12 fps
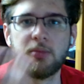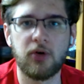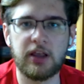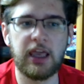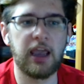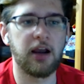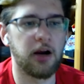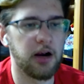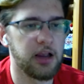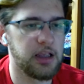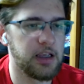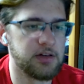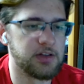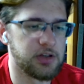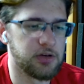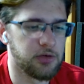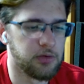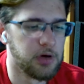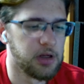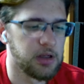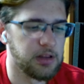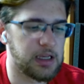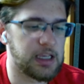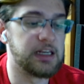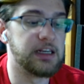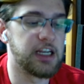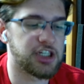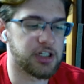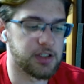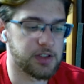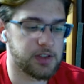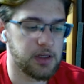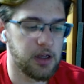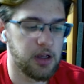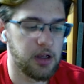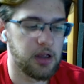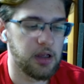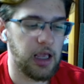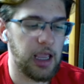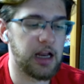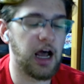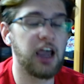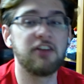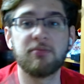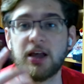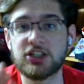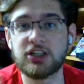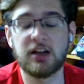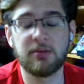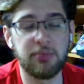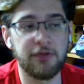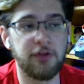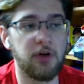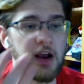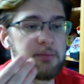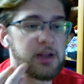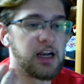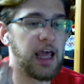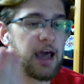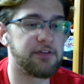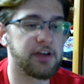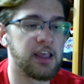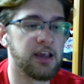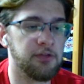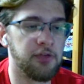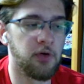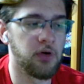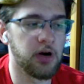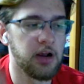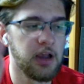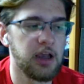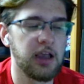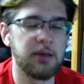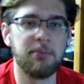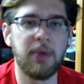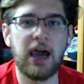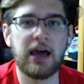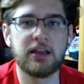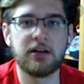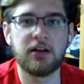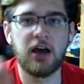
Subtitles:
care into the conditions. And I have mentioned it before, I've been an advocate for Madden